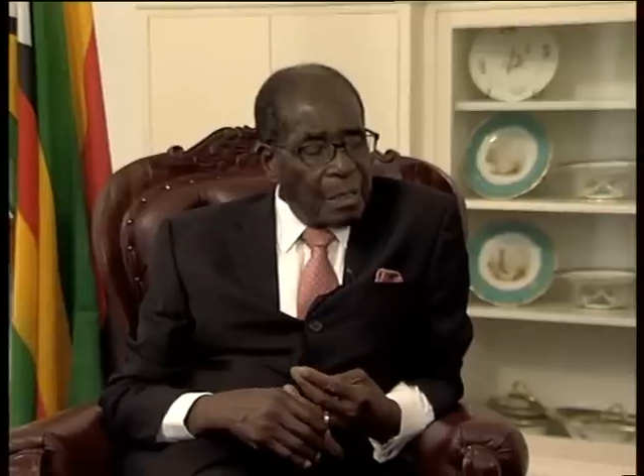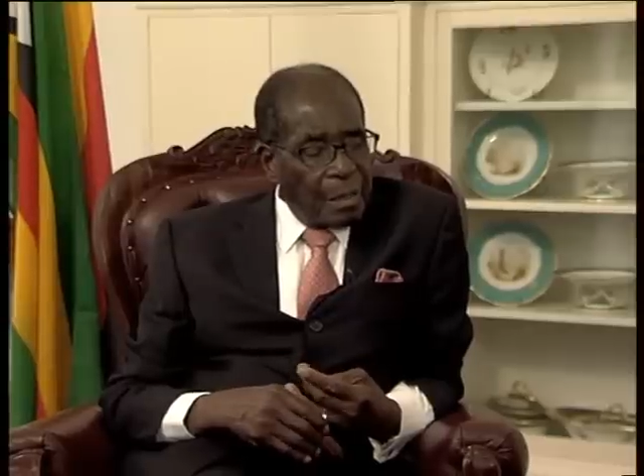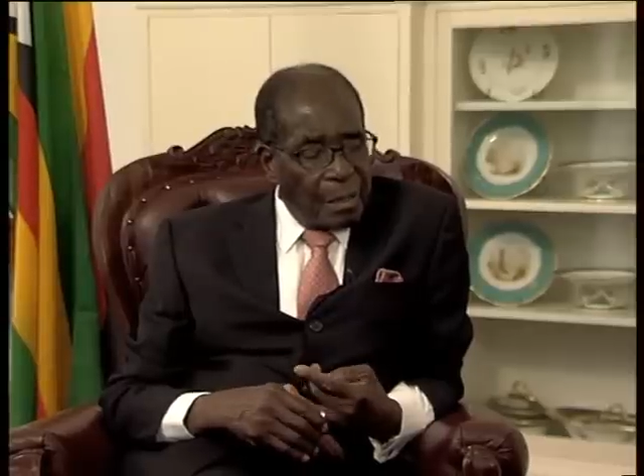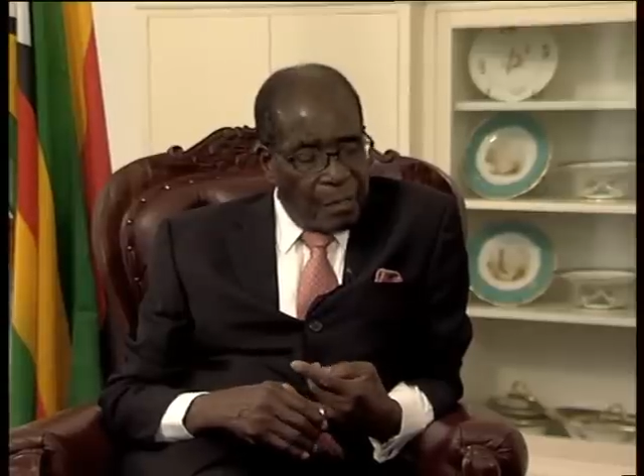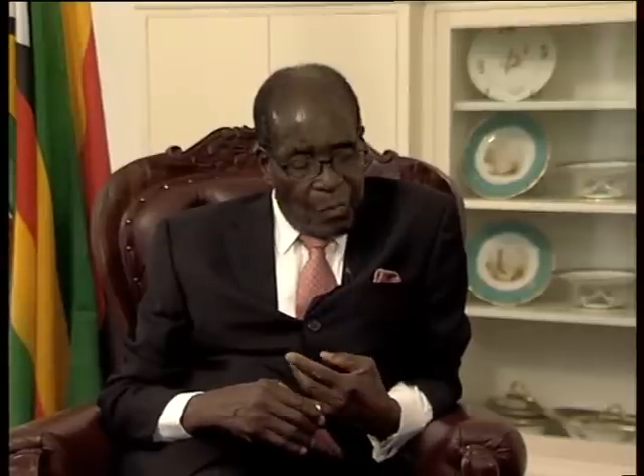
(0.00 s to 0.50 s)

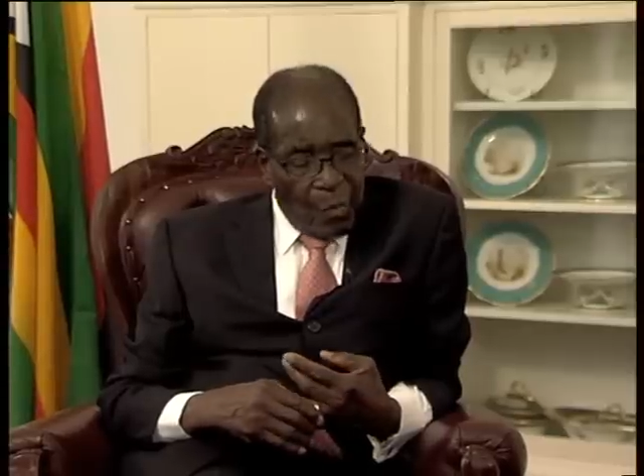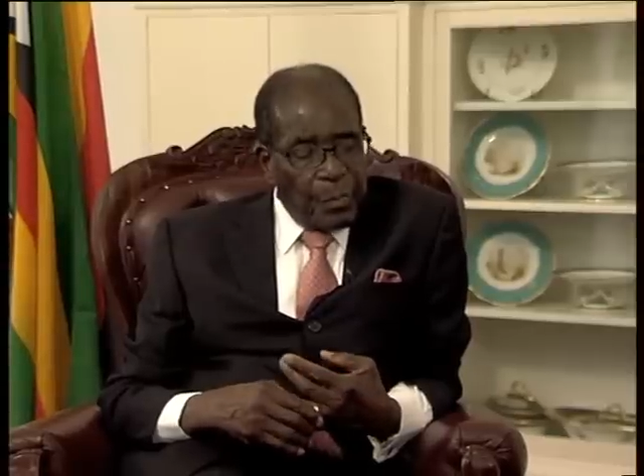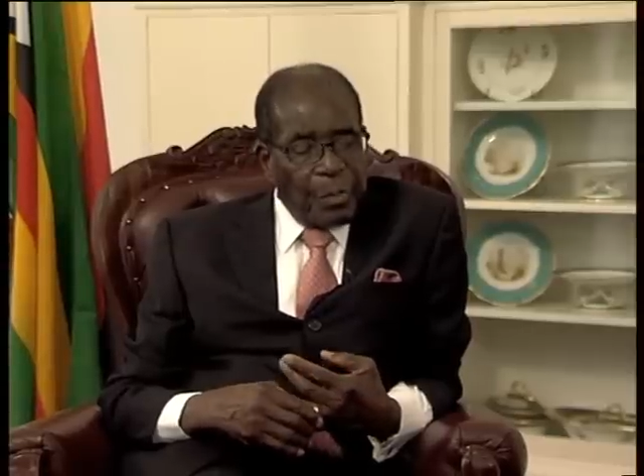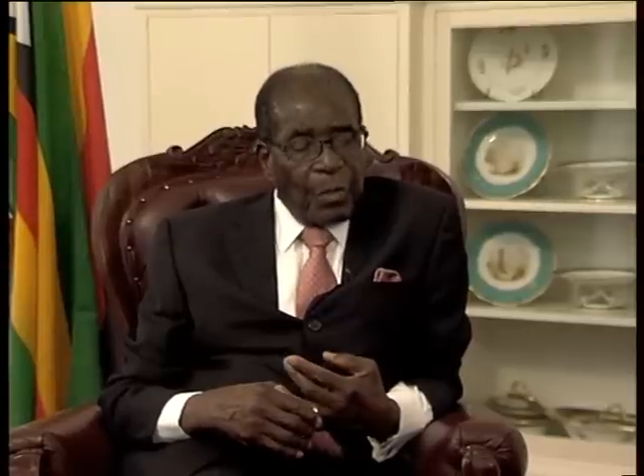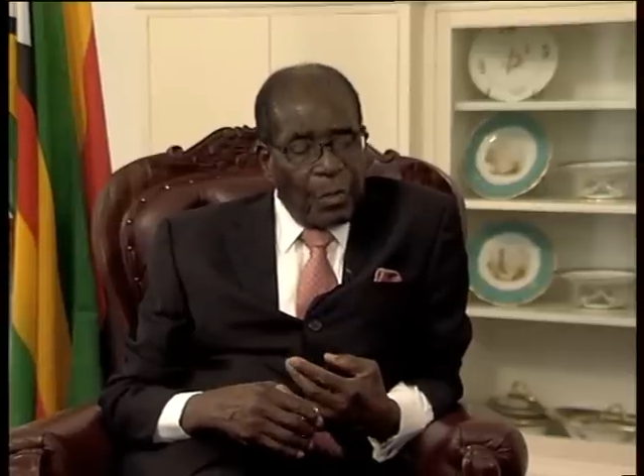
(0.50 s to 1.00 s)
and will
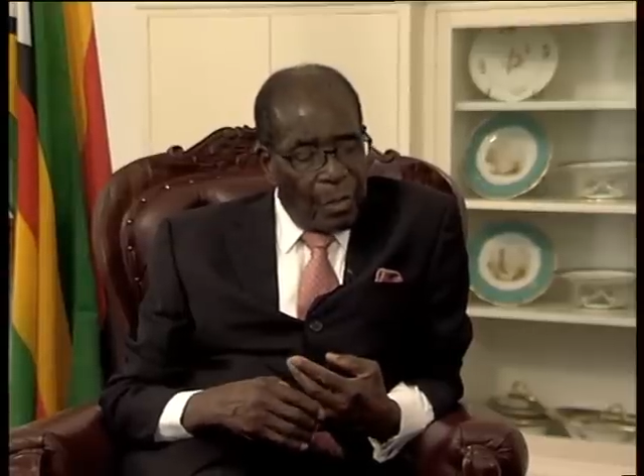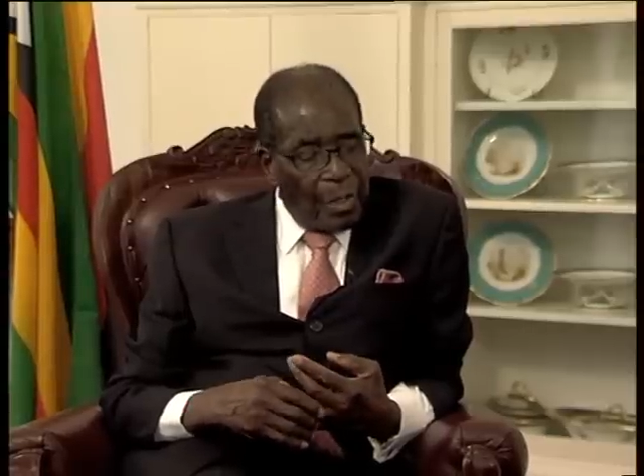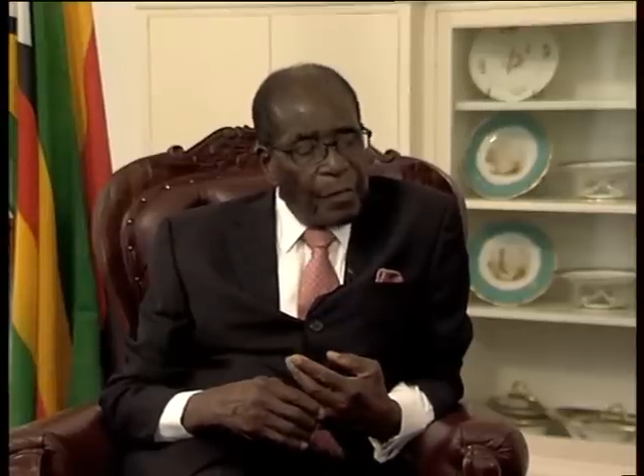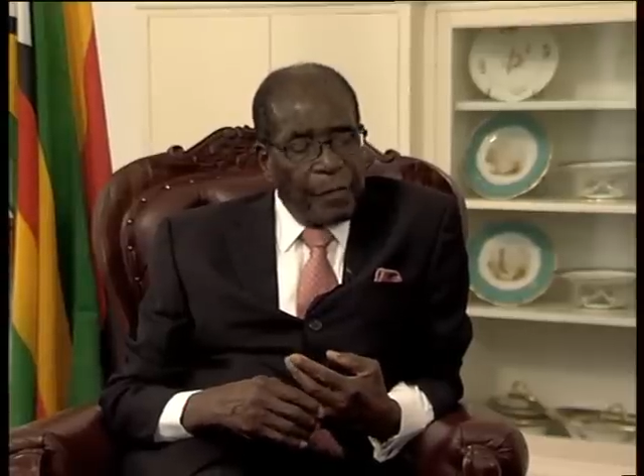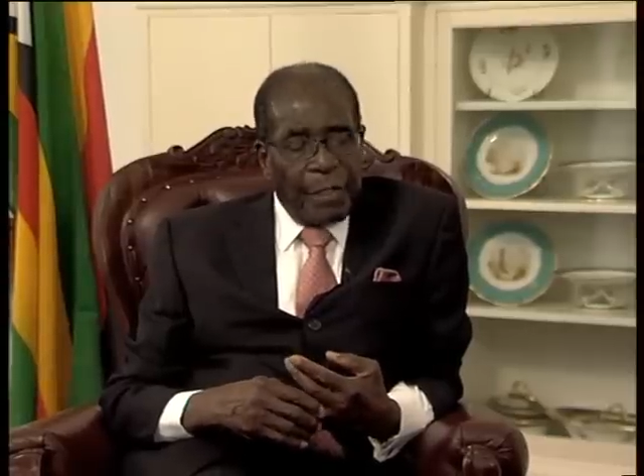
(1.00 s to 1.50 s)
be
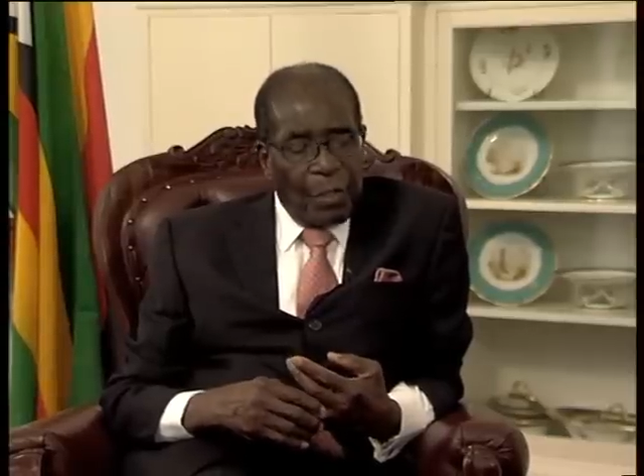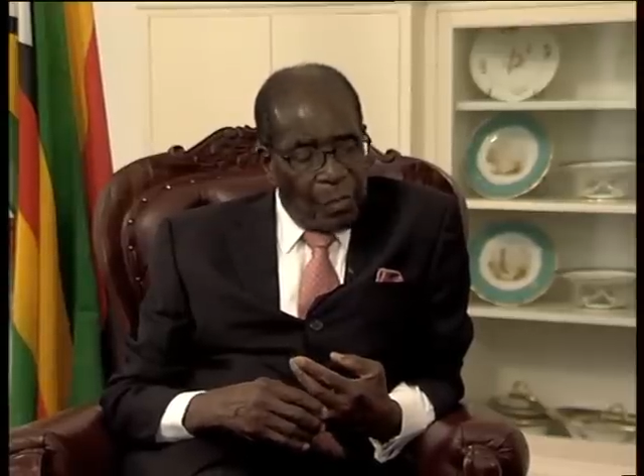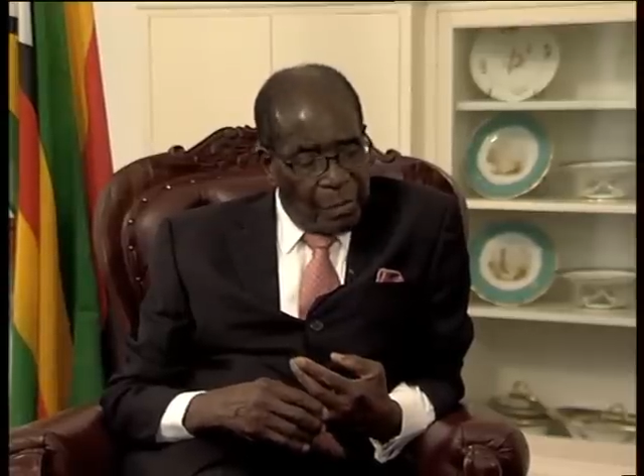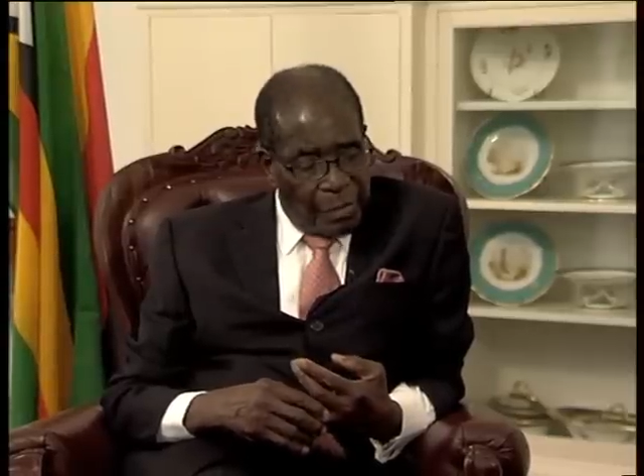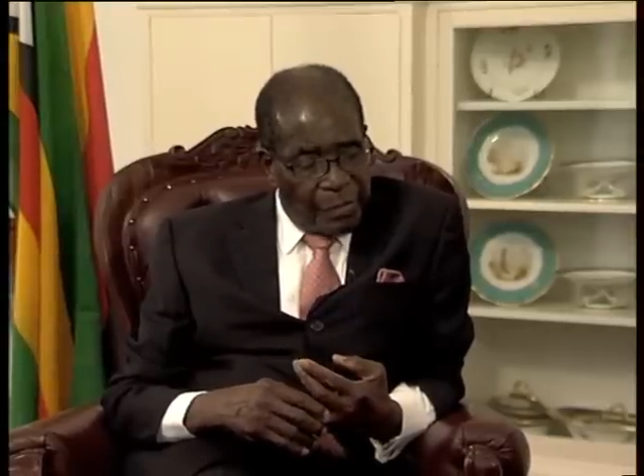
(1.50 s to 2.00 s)

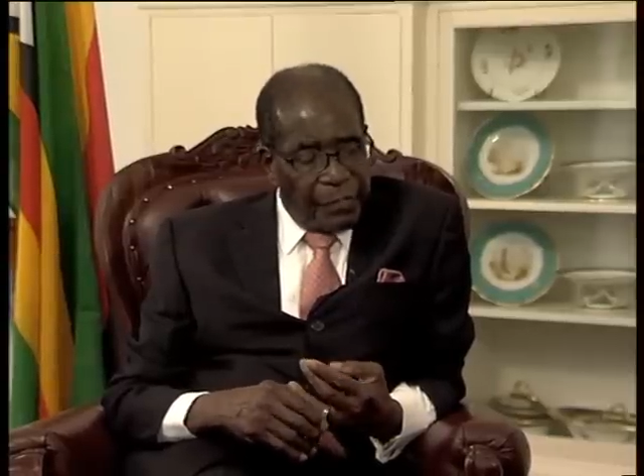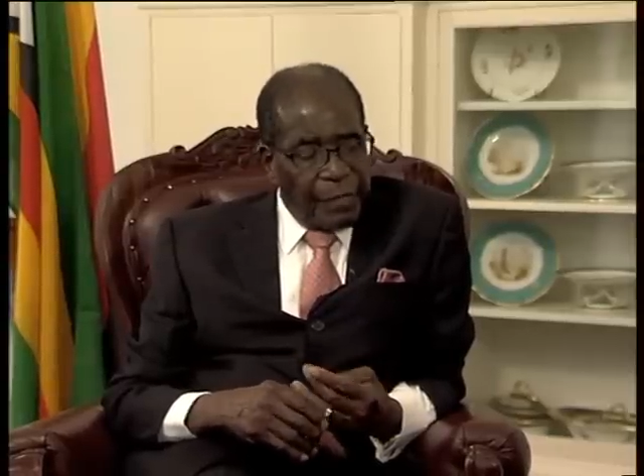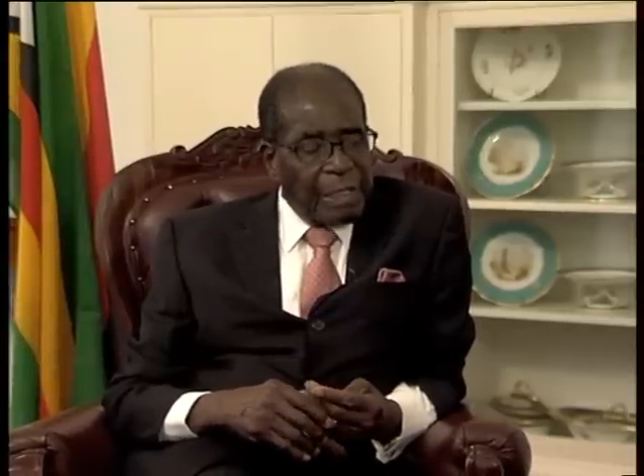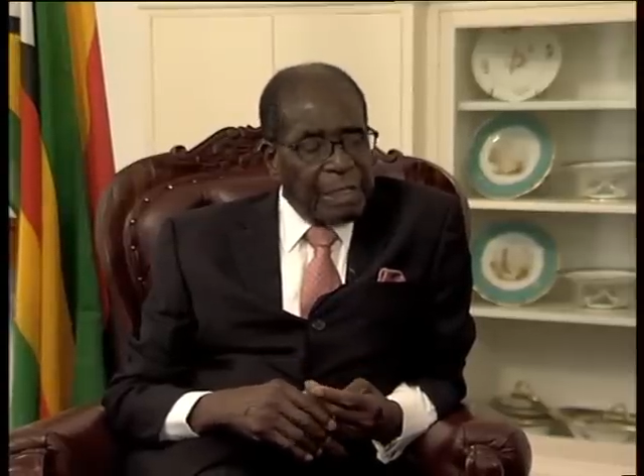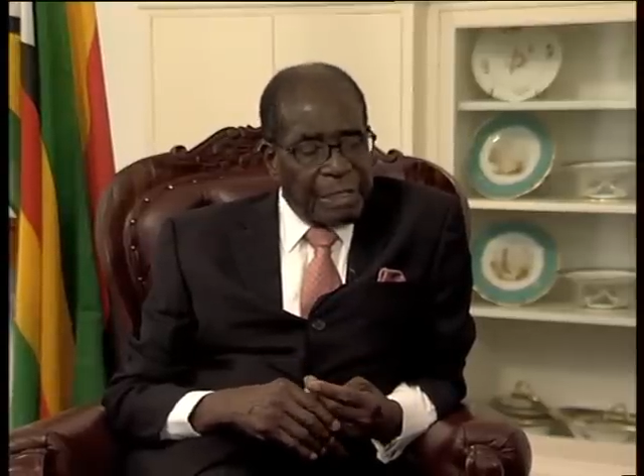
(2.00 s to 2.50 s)
on
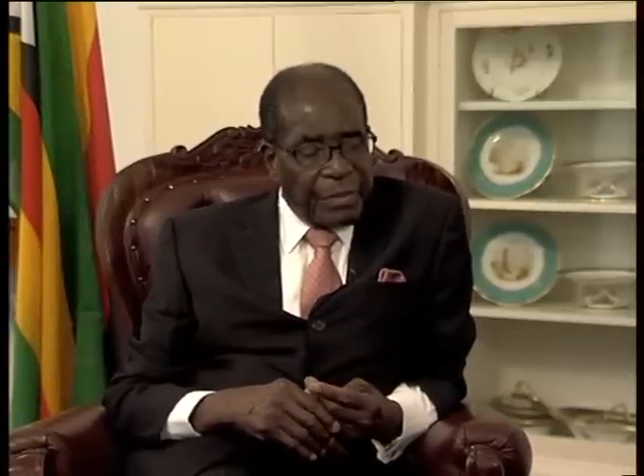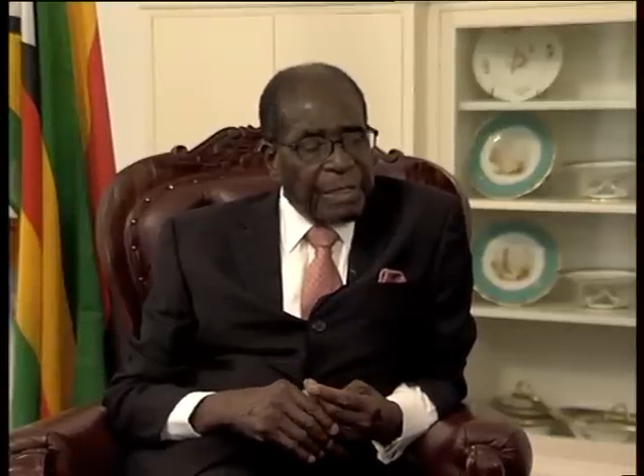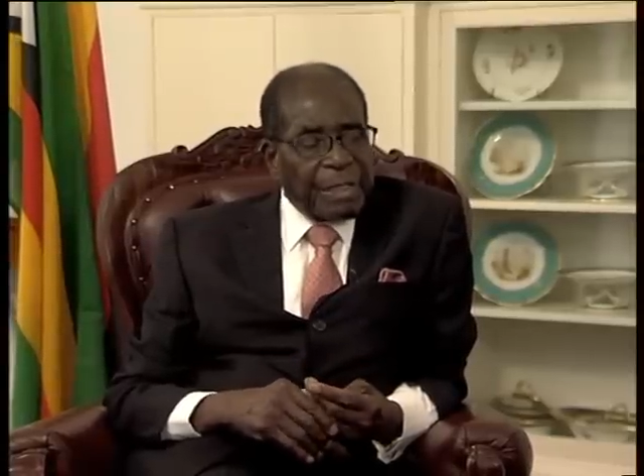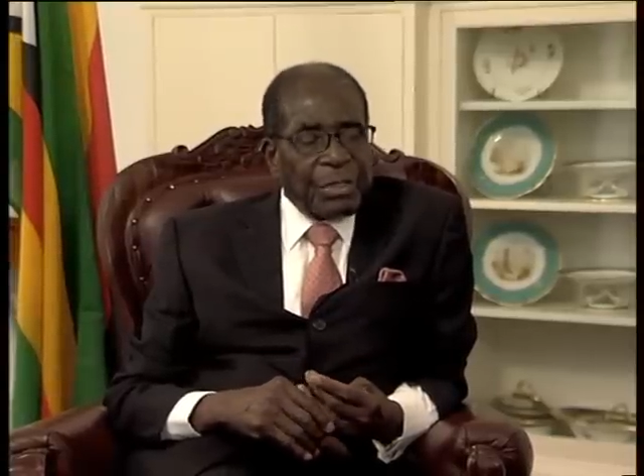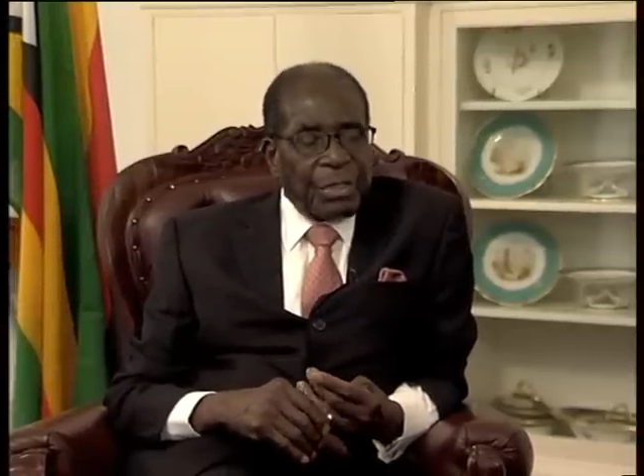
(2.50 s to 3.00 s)
very
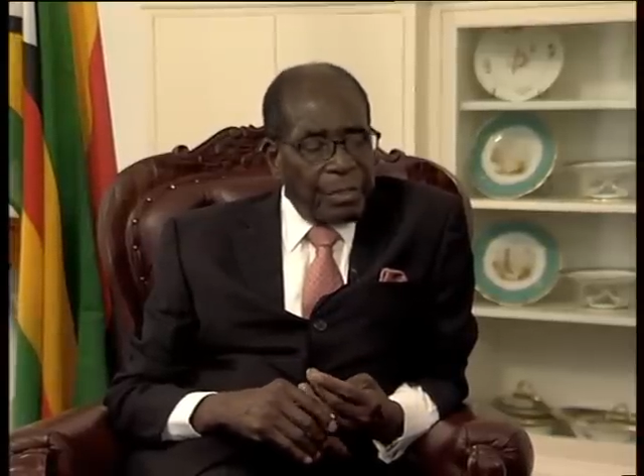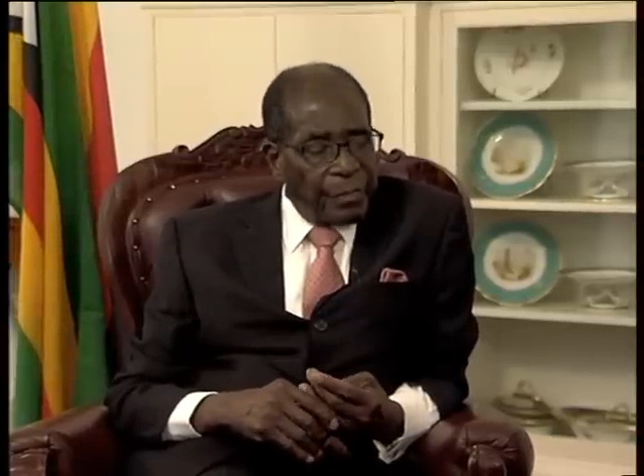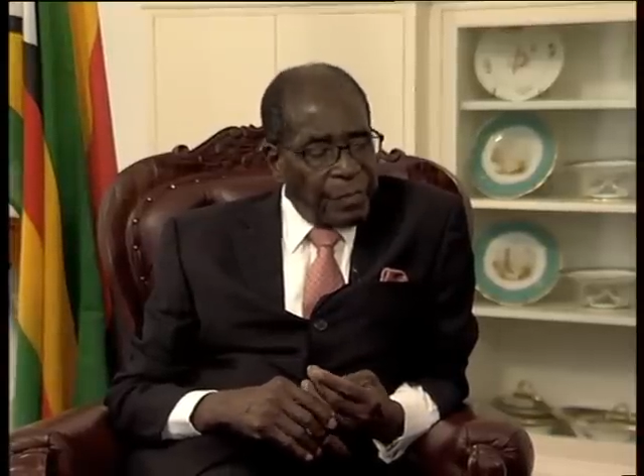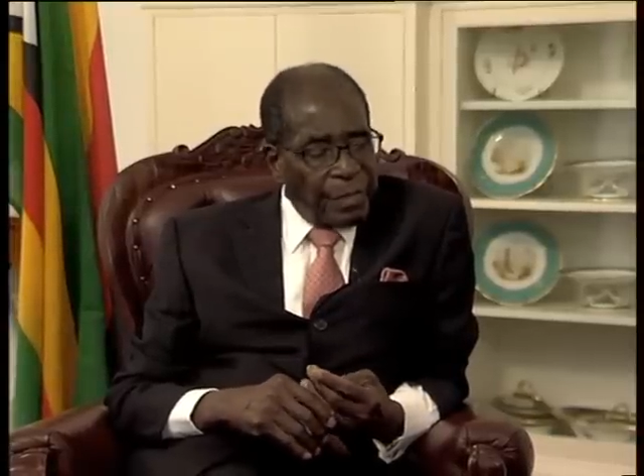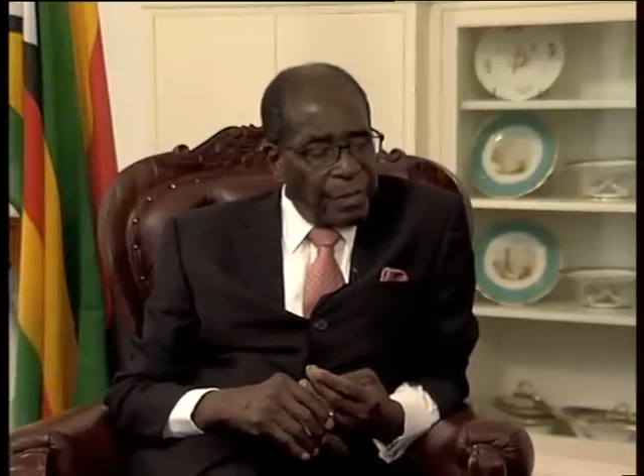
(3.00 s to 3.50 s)
strict terms.